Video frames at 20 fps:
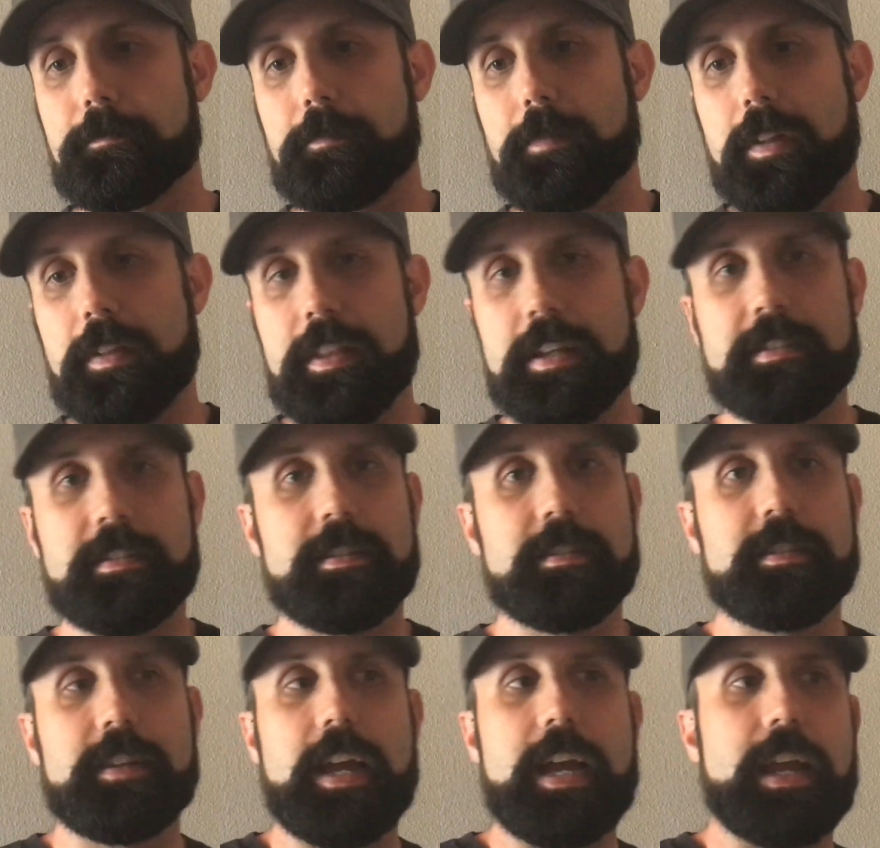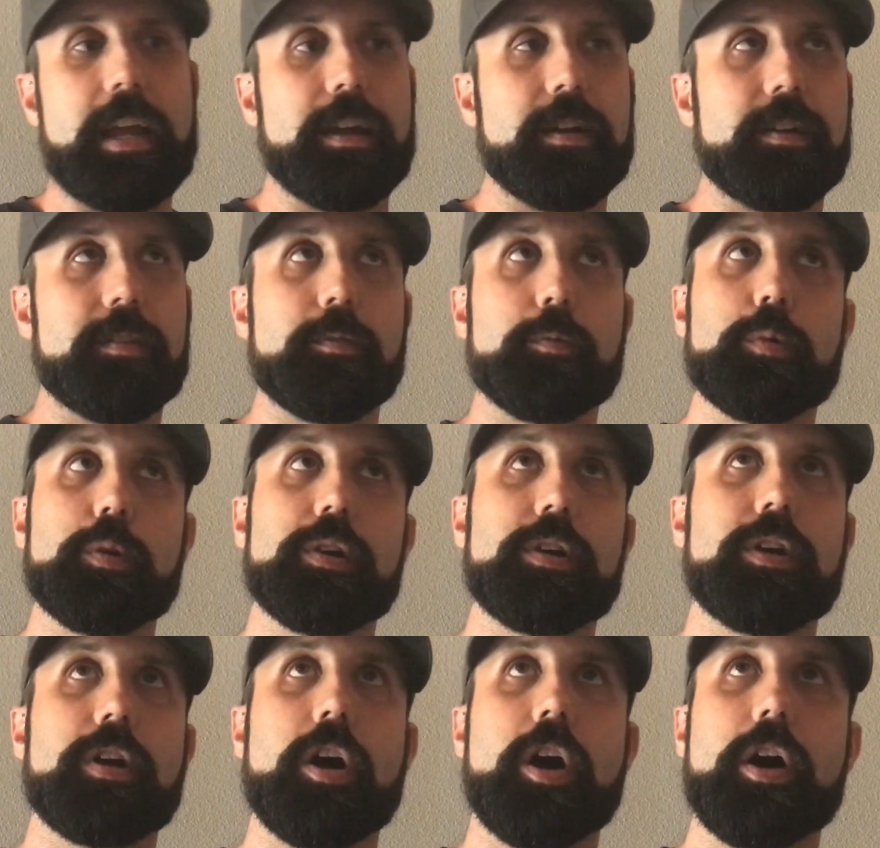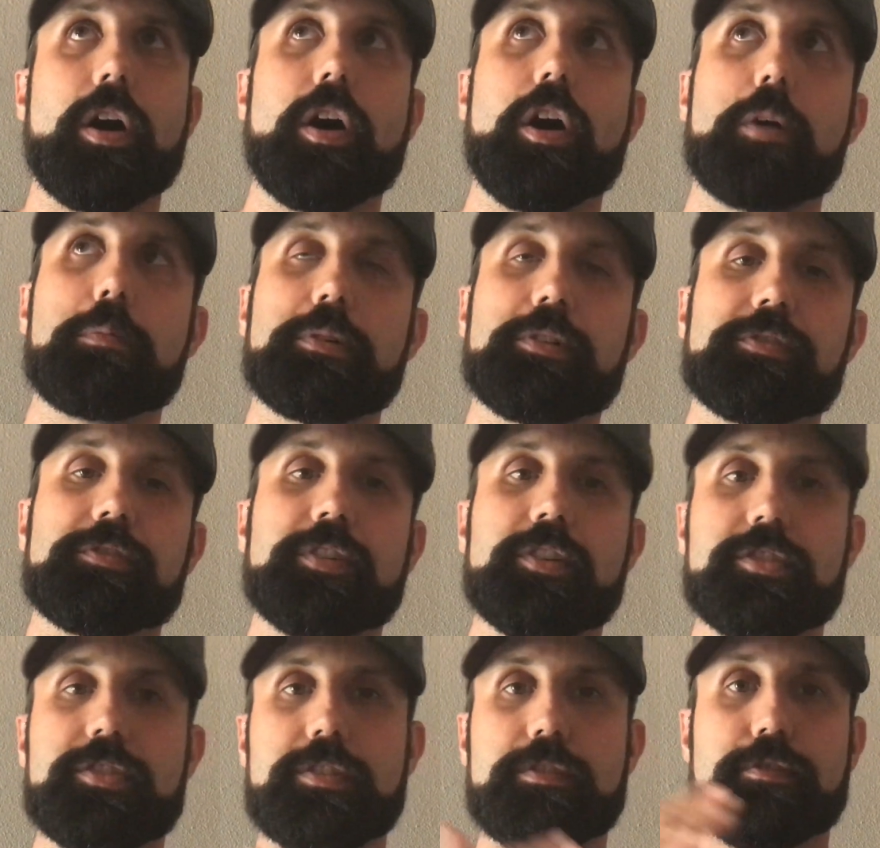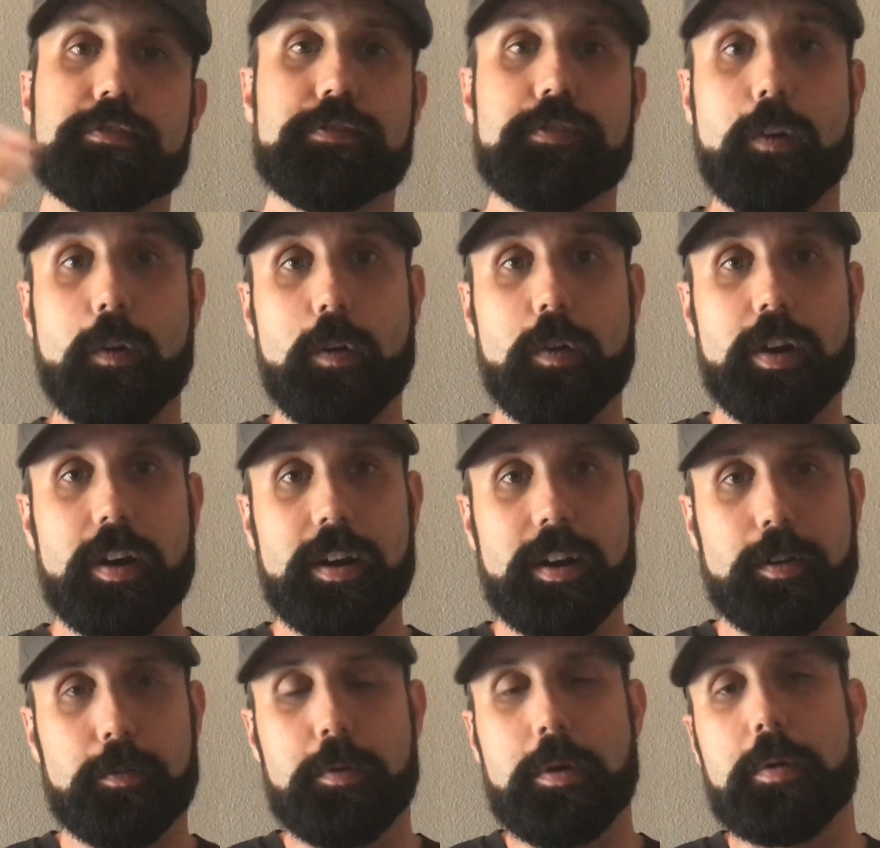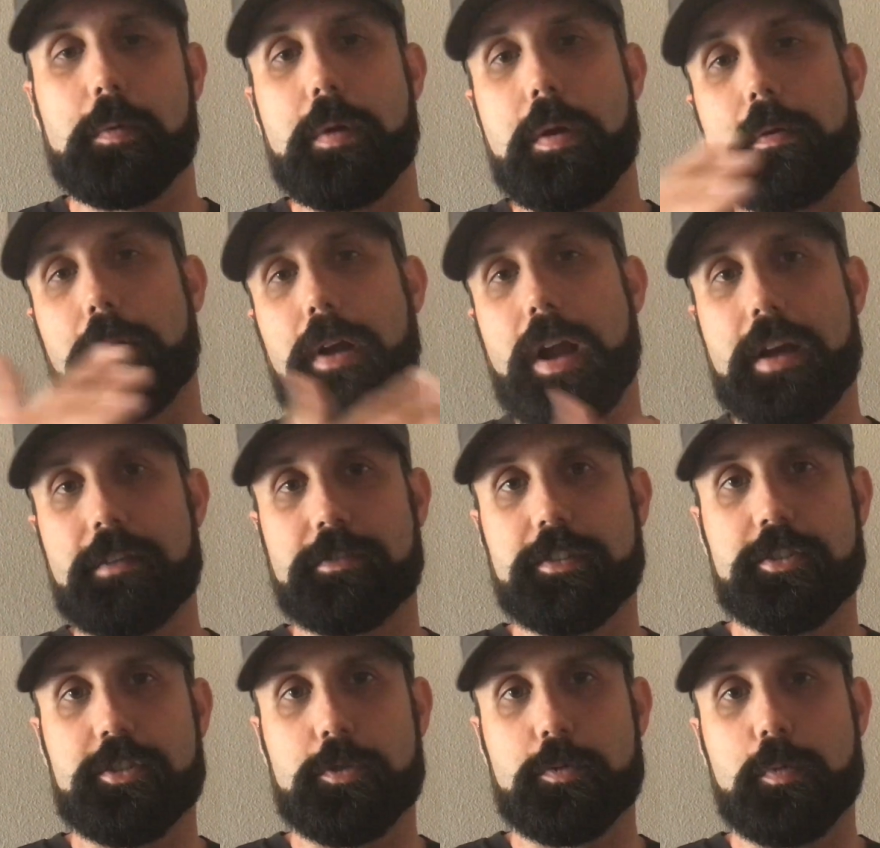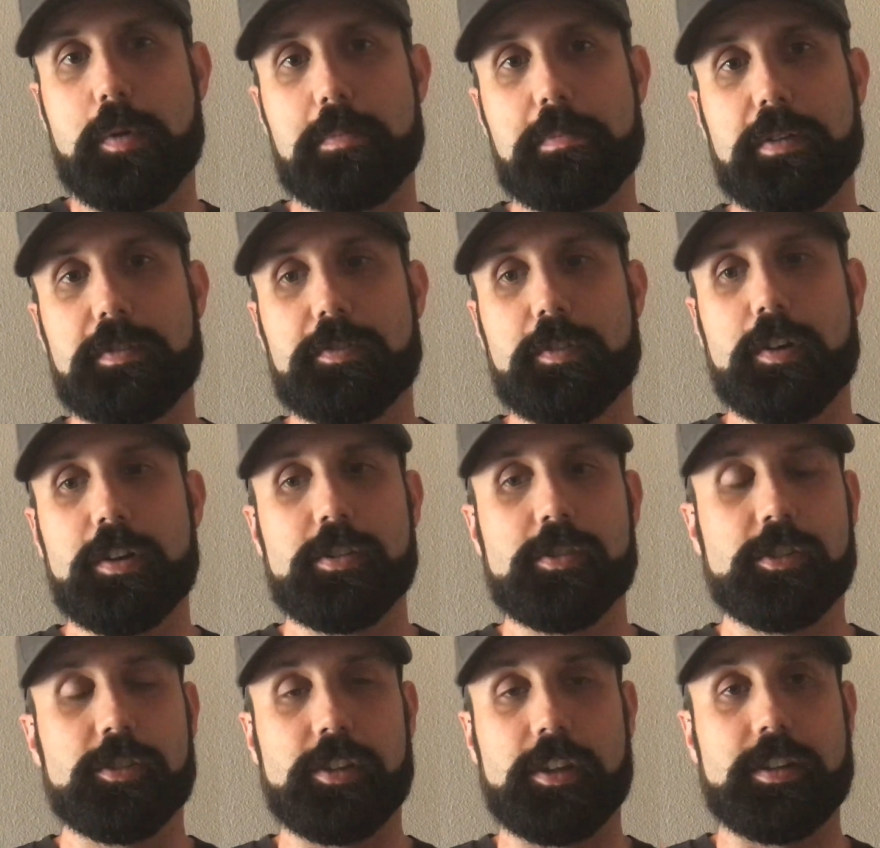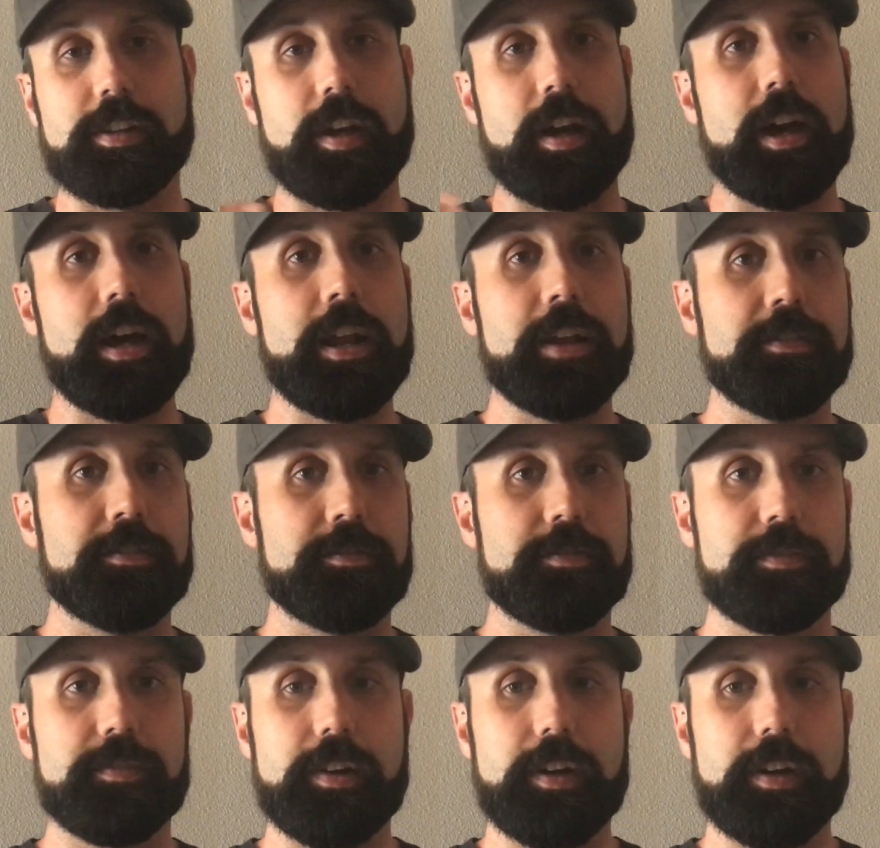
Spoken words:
This is like we're almost version 4, where we were at version 1 before, so there's a ton of